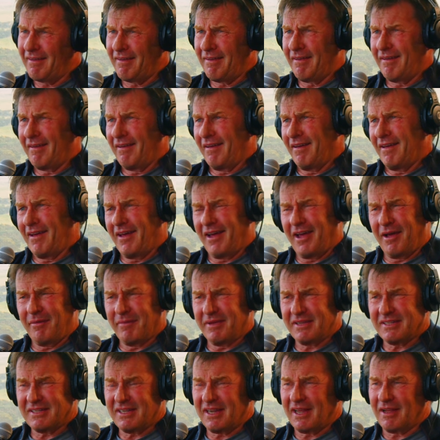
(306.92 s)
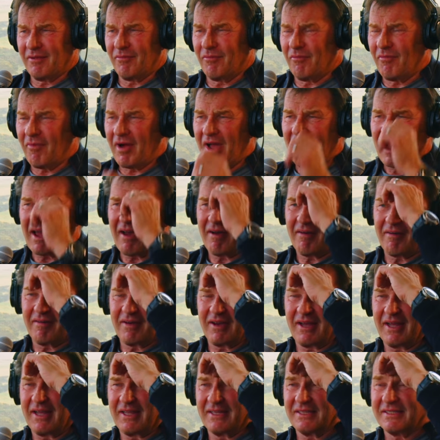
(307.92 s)
crazy. I mean, it's like wow.
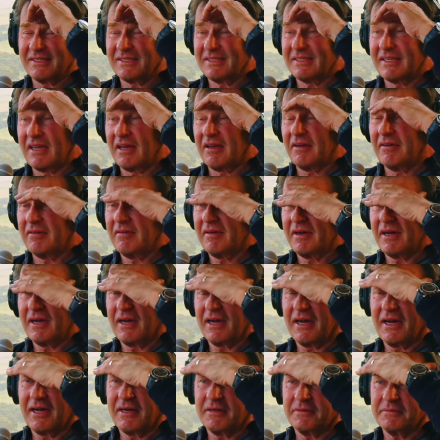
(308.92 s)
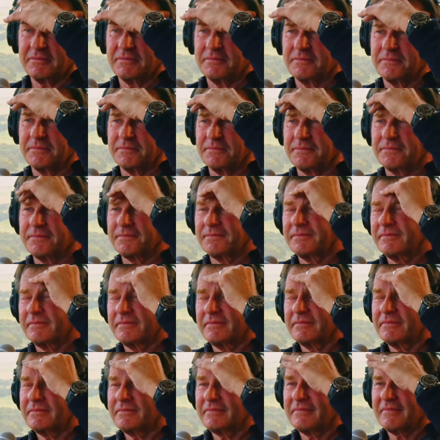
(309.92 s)
And so, um,
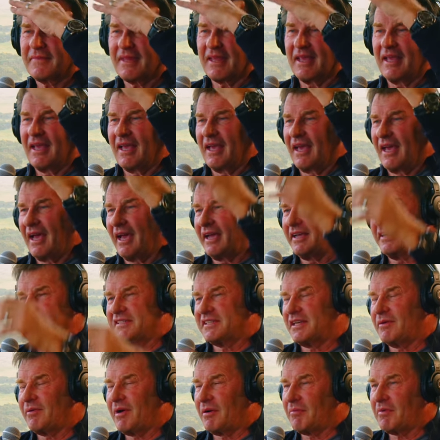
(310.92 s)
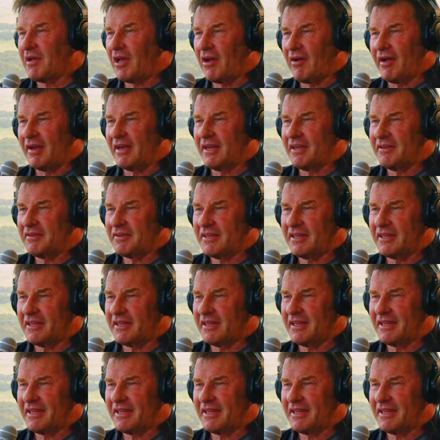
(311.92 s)
hey, you see where I'm going? You, it's